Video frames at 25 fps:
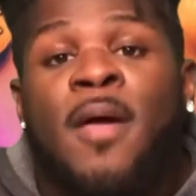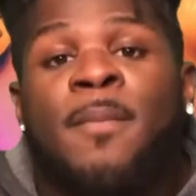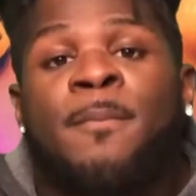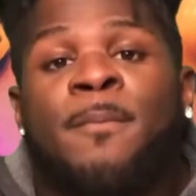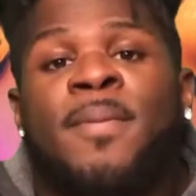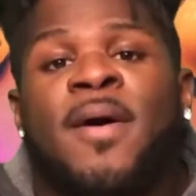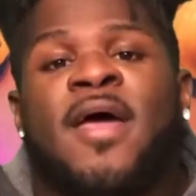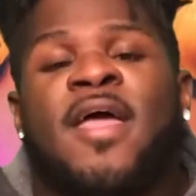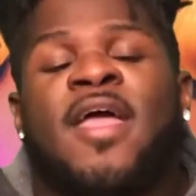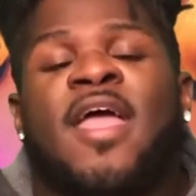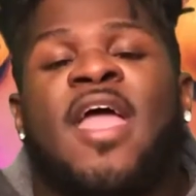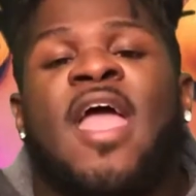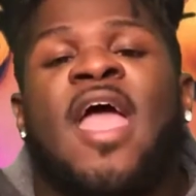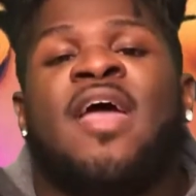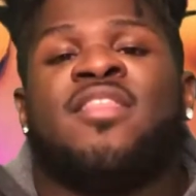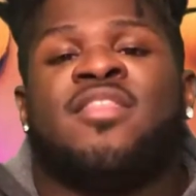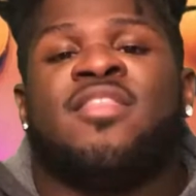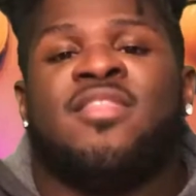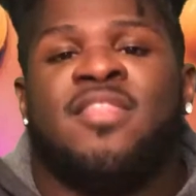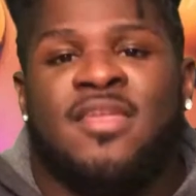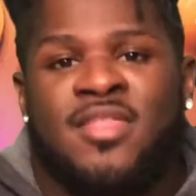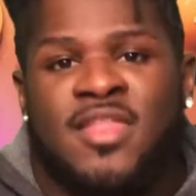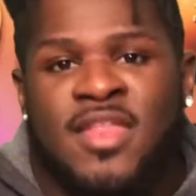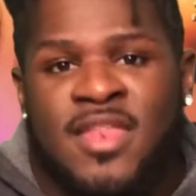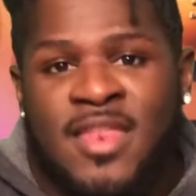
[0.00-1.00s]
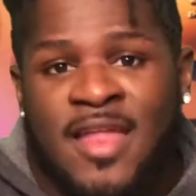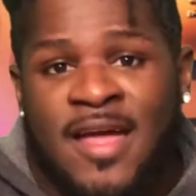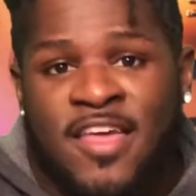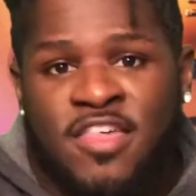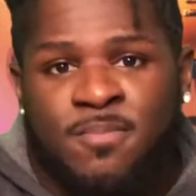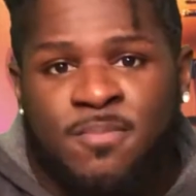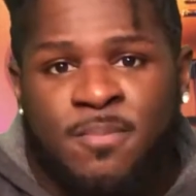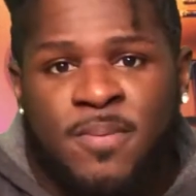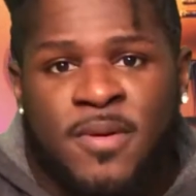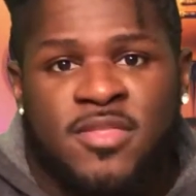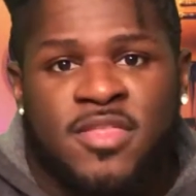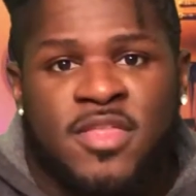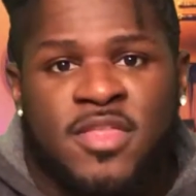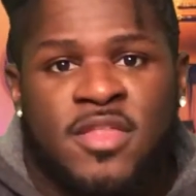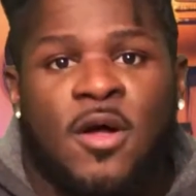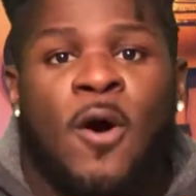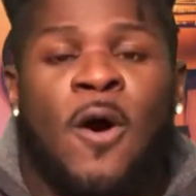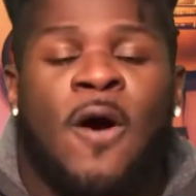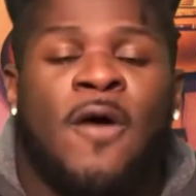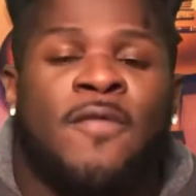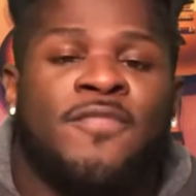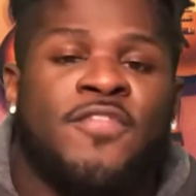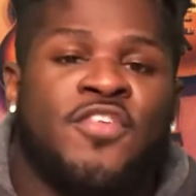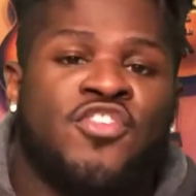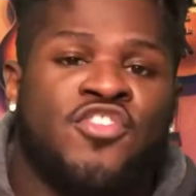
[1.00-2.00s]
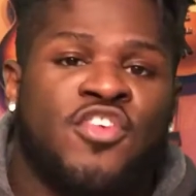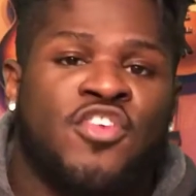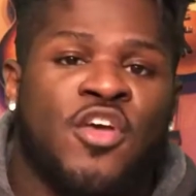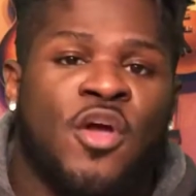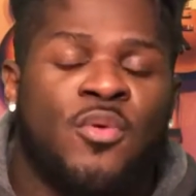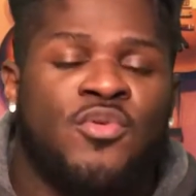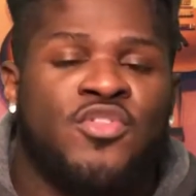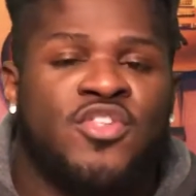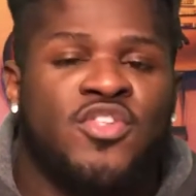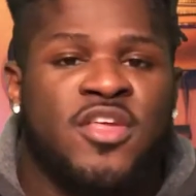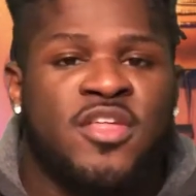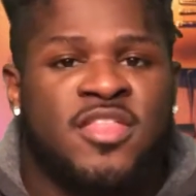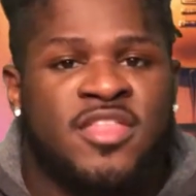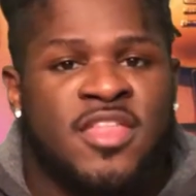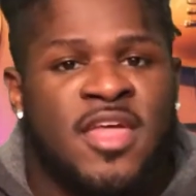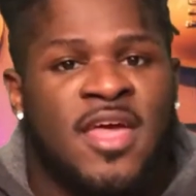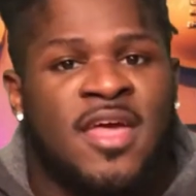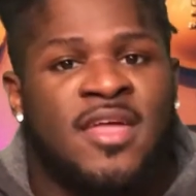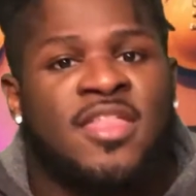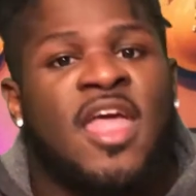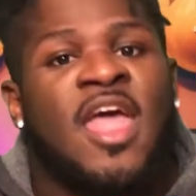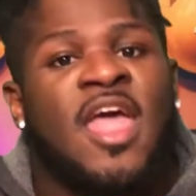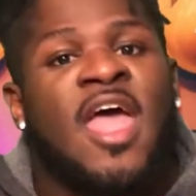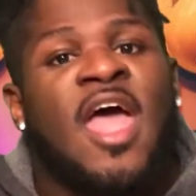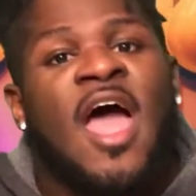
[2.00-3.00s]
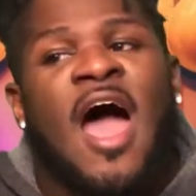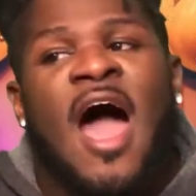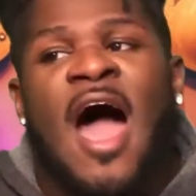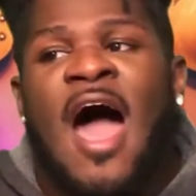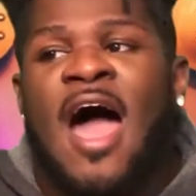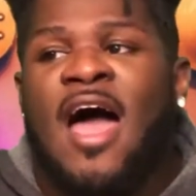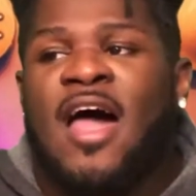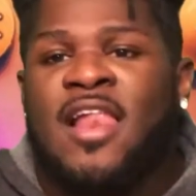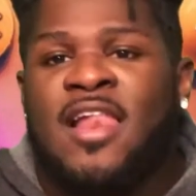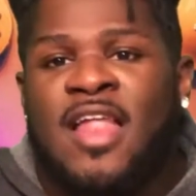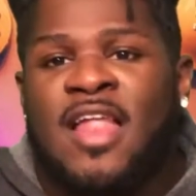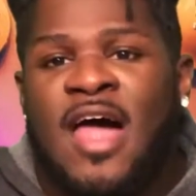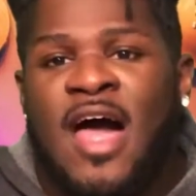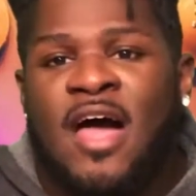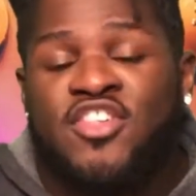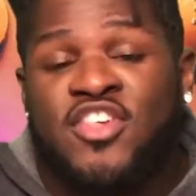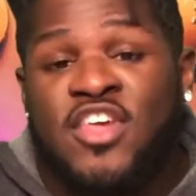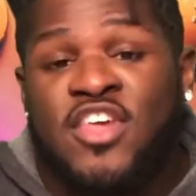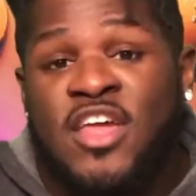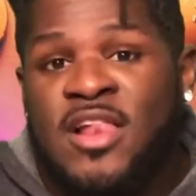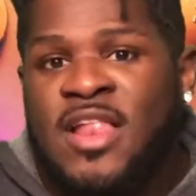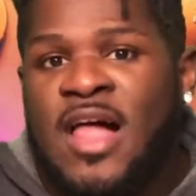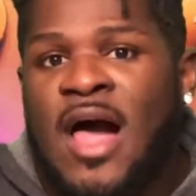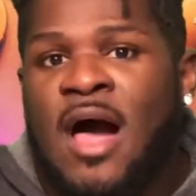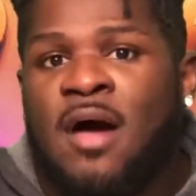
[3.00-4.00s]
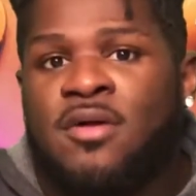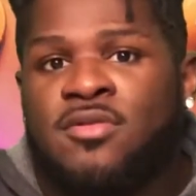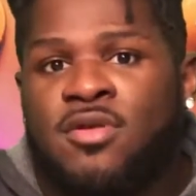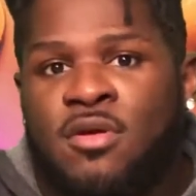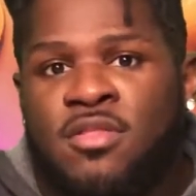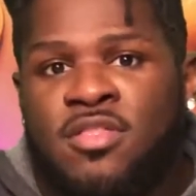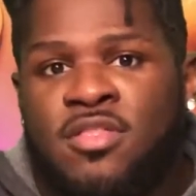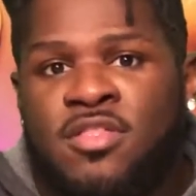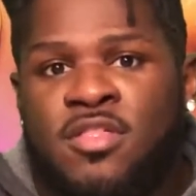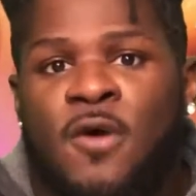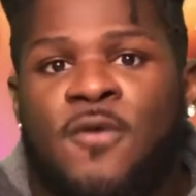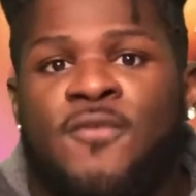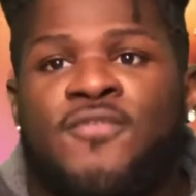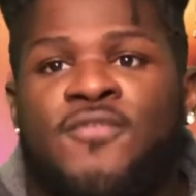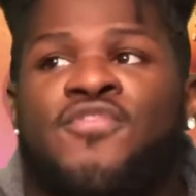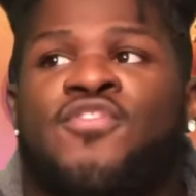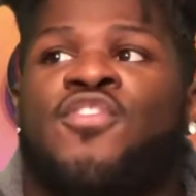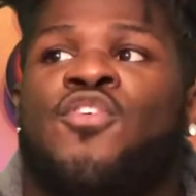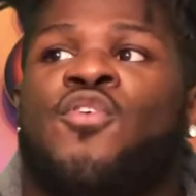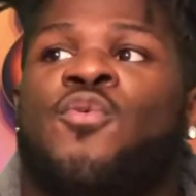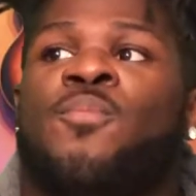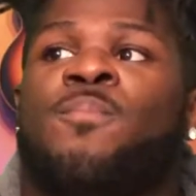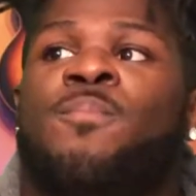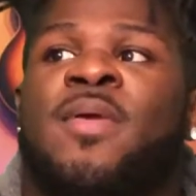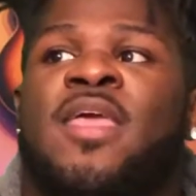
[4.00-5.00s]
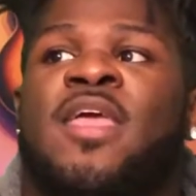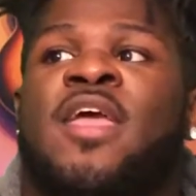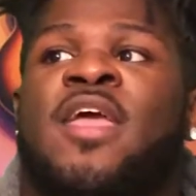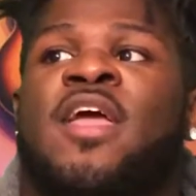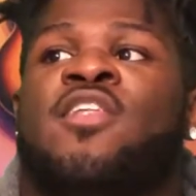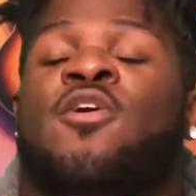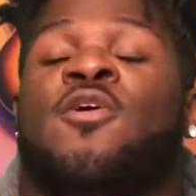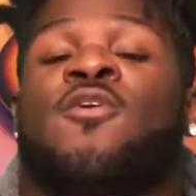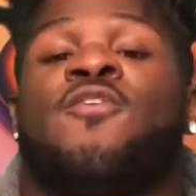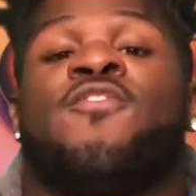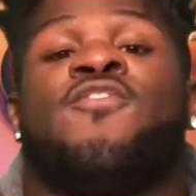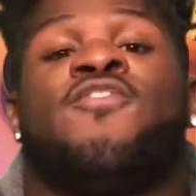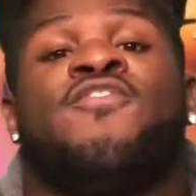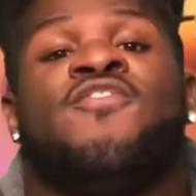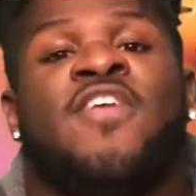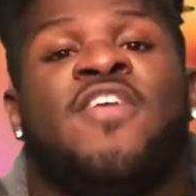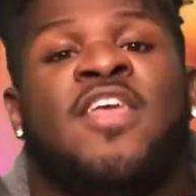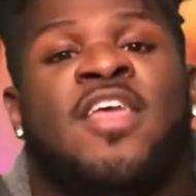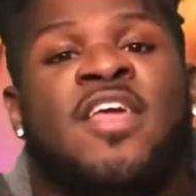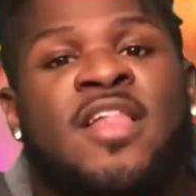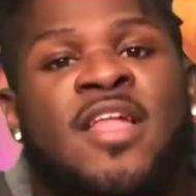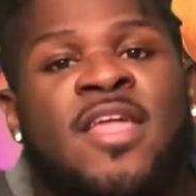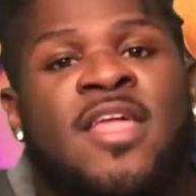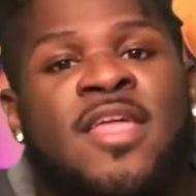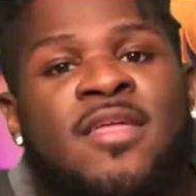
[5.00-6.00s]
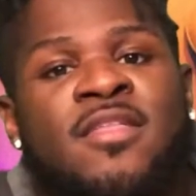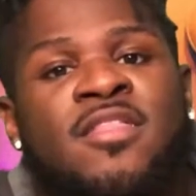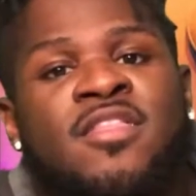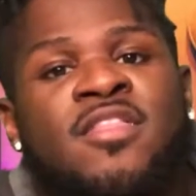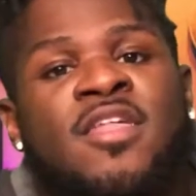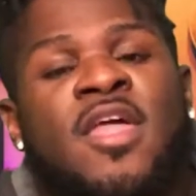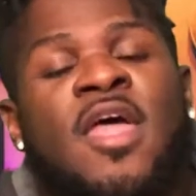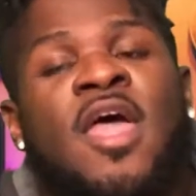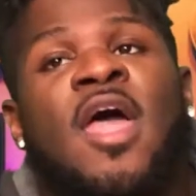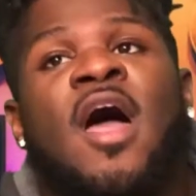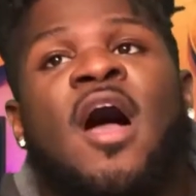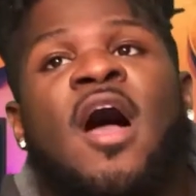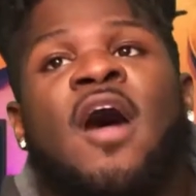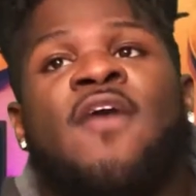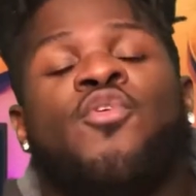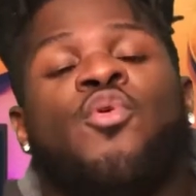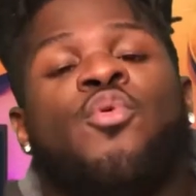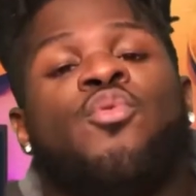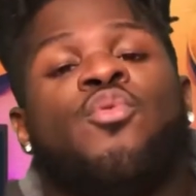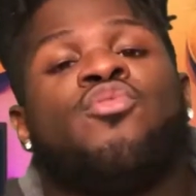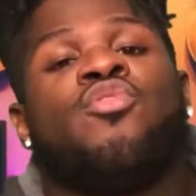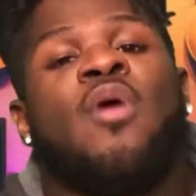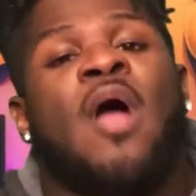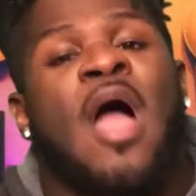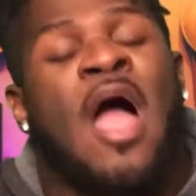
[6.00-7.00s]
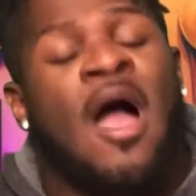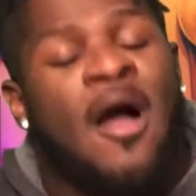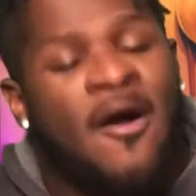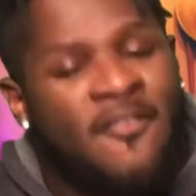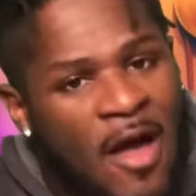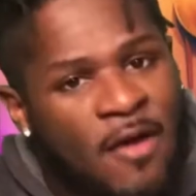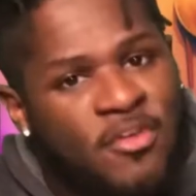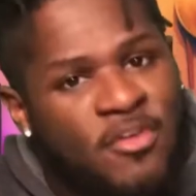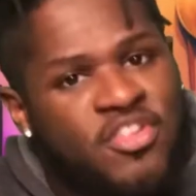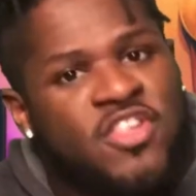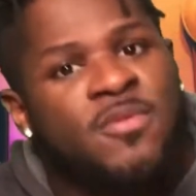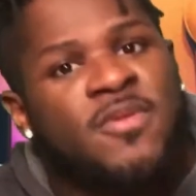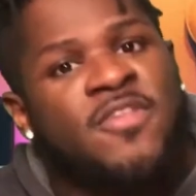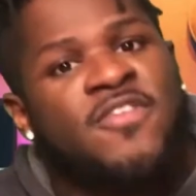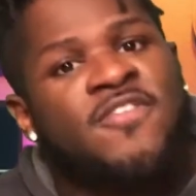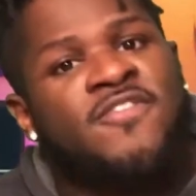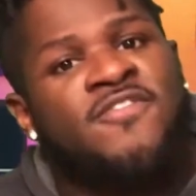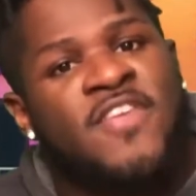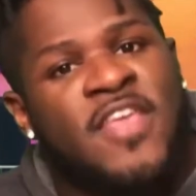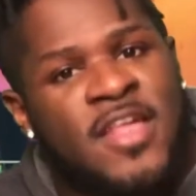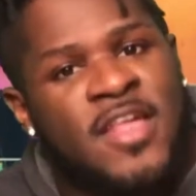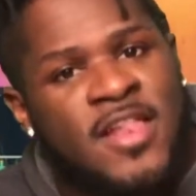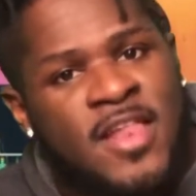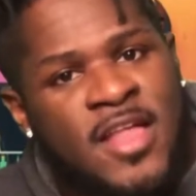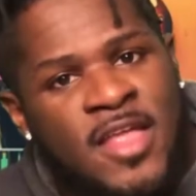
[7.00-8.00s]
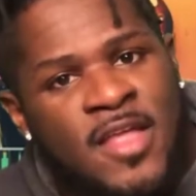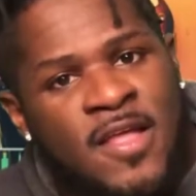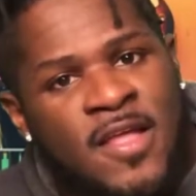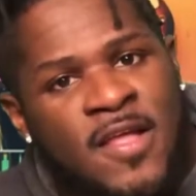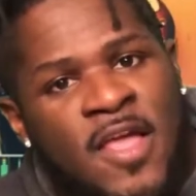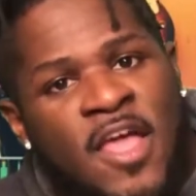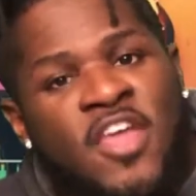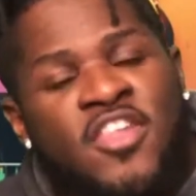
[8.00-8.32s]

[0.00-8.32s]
But as Niecy Nash puts it on the show, she says she allowed herself to be in her feelings of how she was feeling.